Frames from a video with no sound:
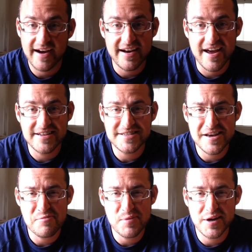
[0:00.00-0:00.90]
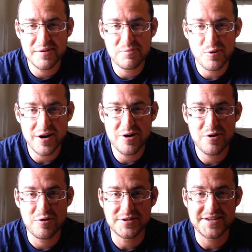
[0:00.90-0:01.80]
89-cent bean and
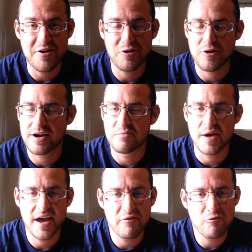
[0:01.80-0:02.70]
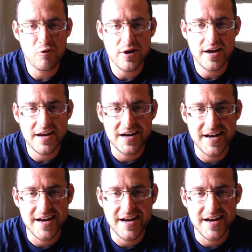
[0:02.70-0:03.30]
burrito with sour cream every